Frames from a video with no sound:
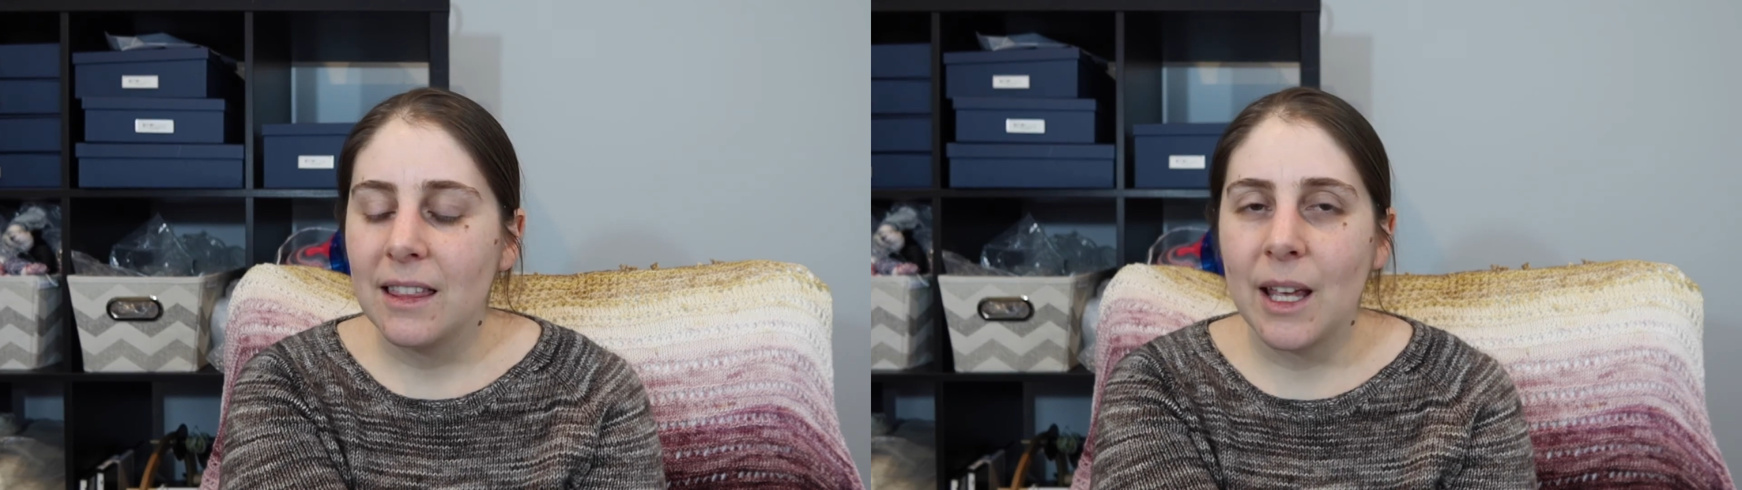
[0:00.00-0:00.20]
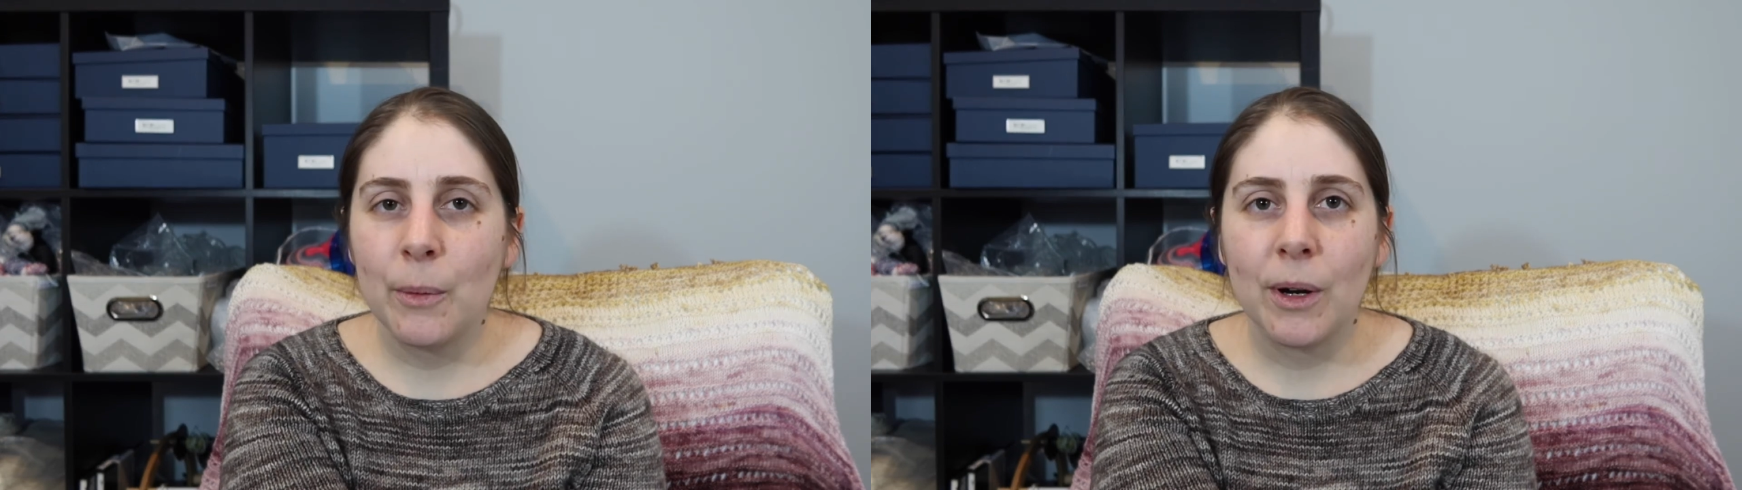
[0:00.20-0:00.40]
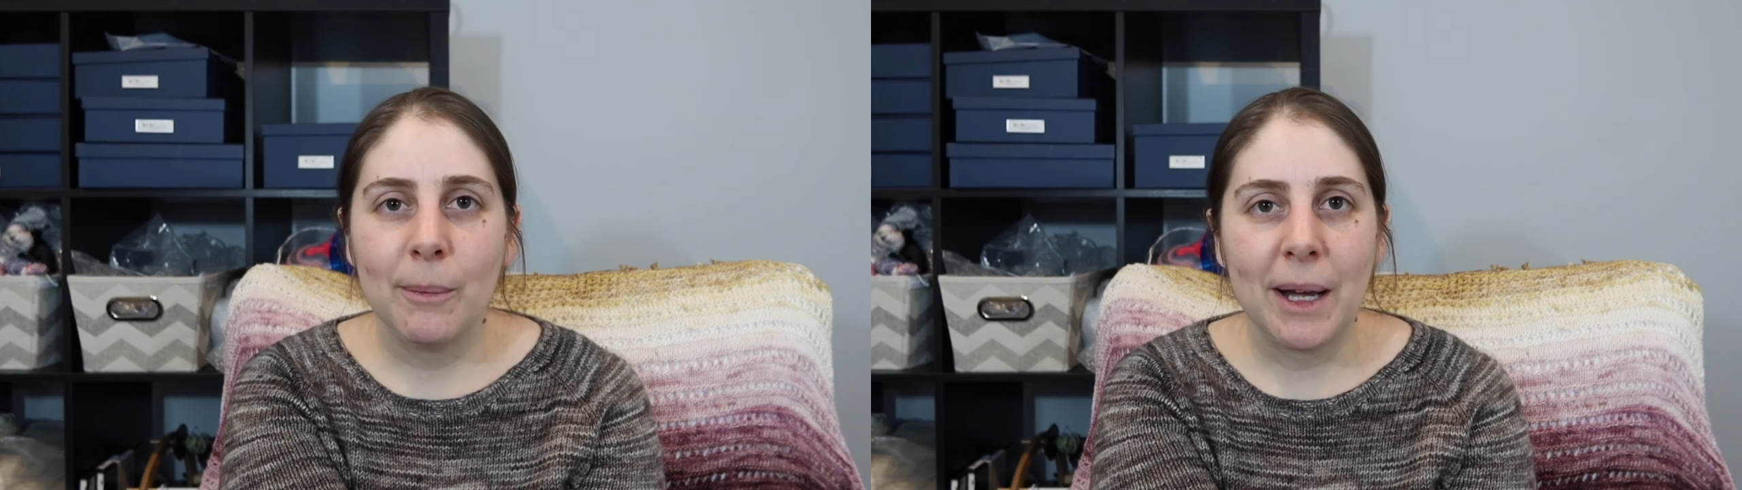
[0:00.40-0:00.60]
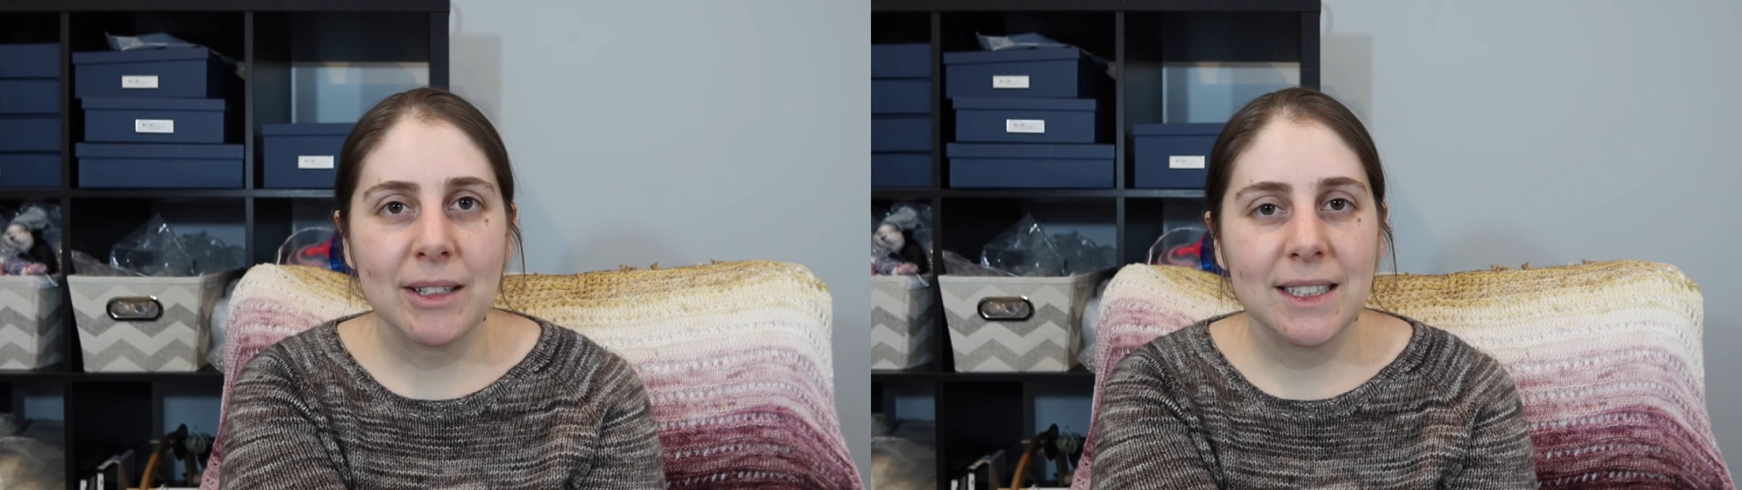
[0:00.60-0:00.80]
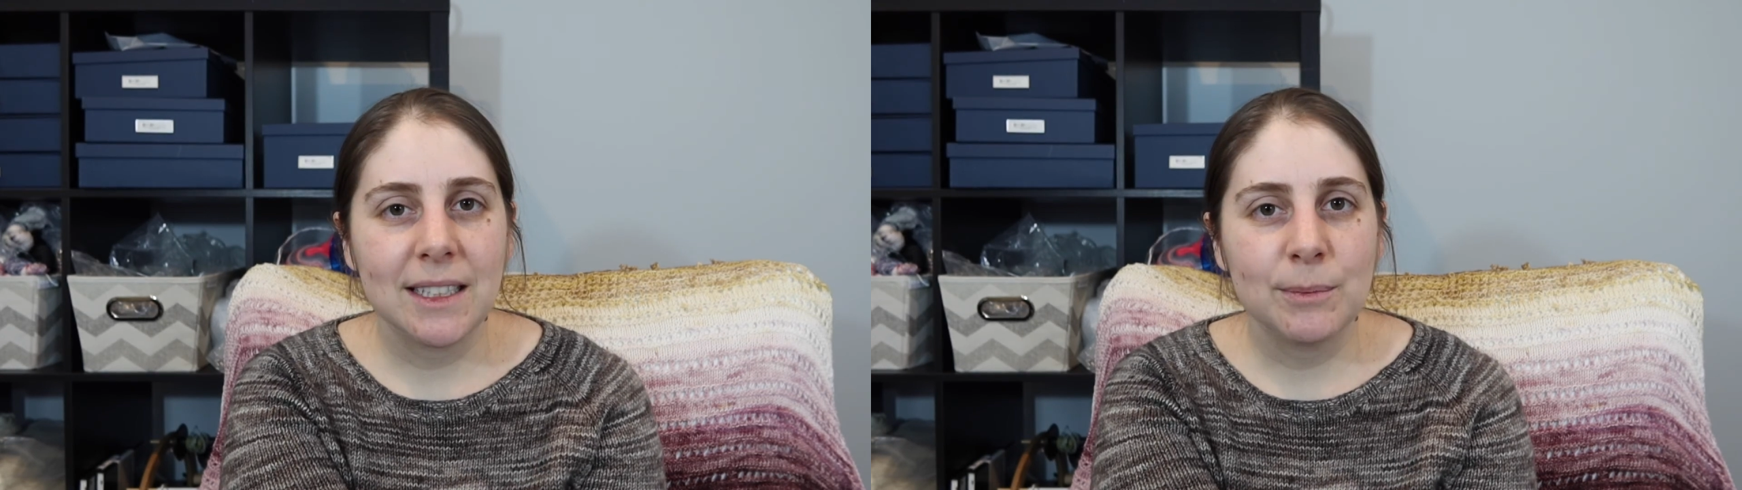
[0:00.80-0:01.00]
they were
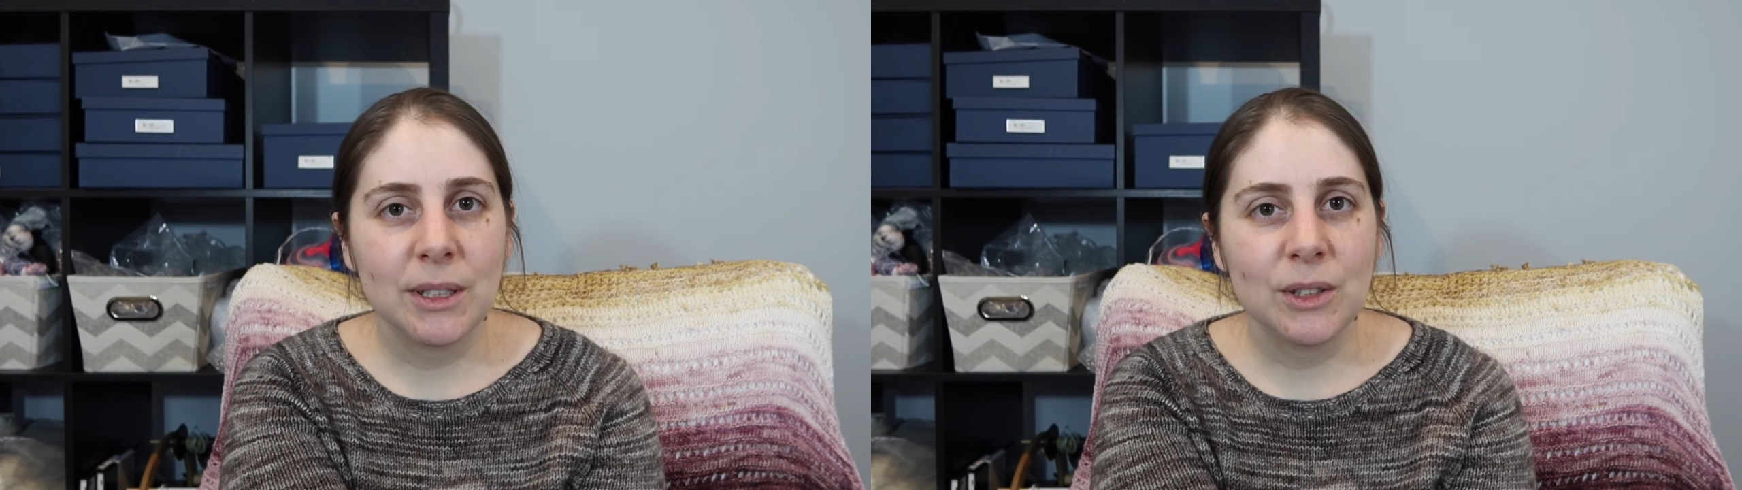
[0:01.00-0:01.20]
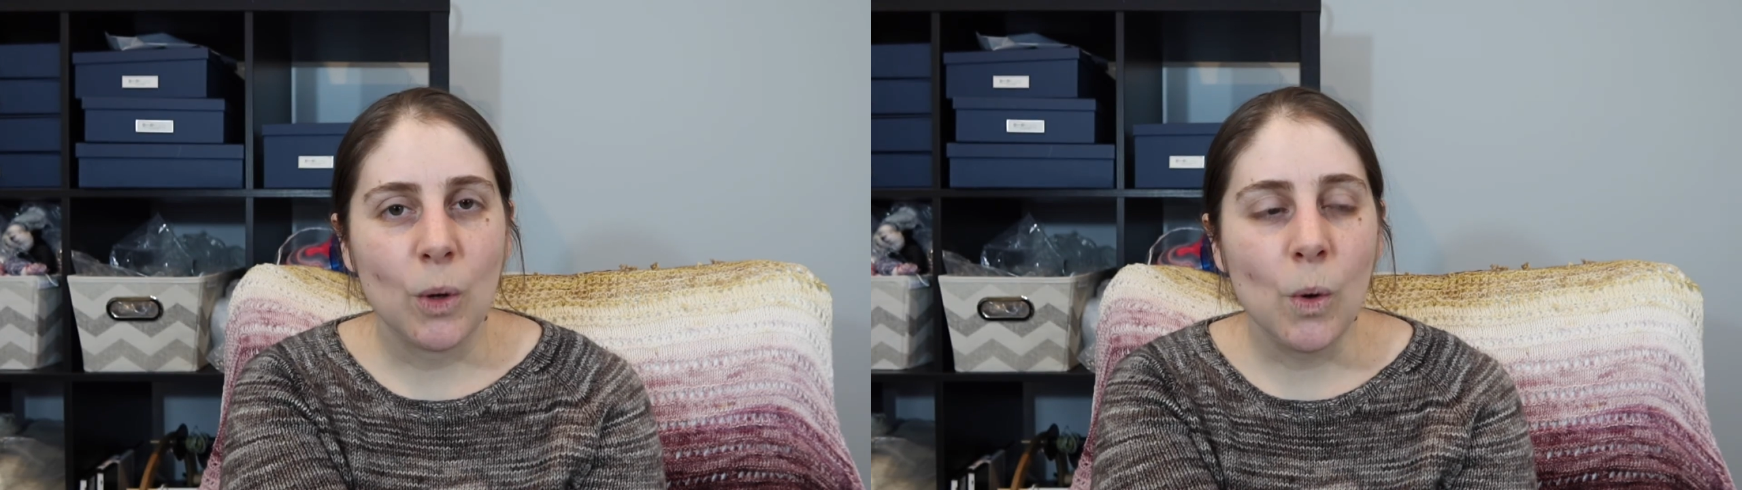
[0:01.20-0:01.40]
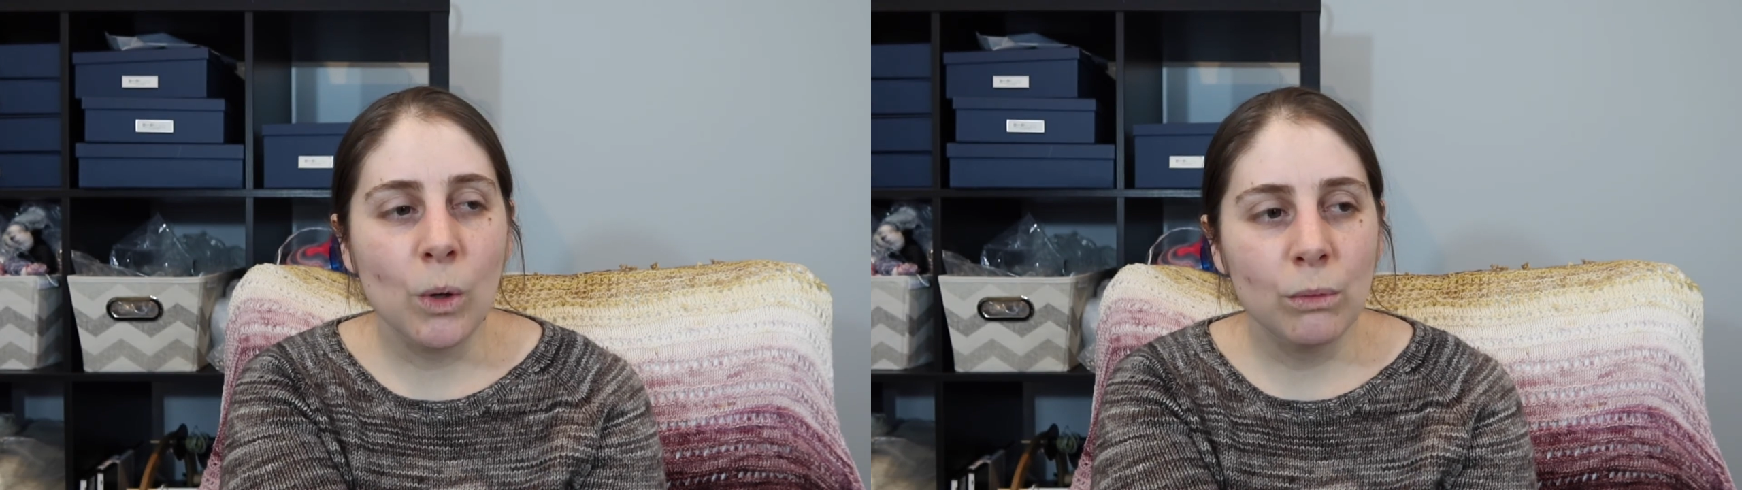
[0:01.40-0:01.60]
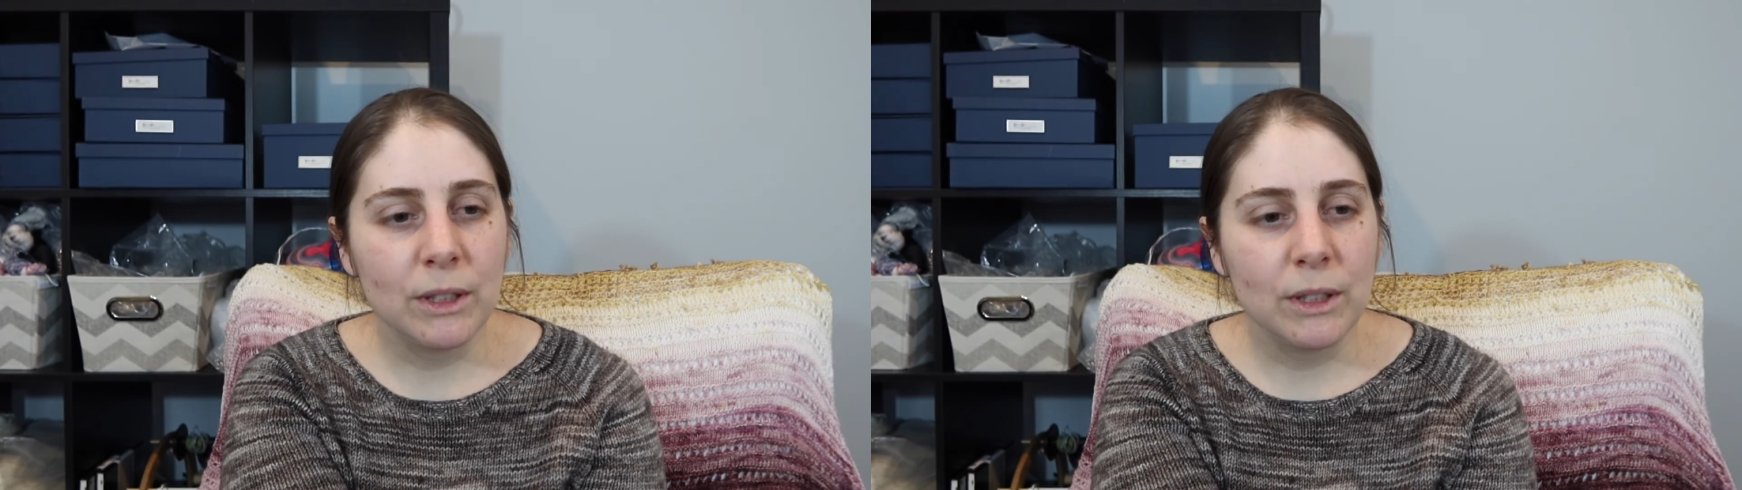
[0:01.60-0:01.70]
about 6 months old,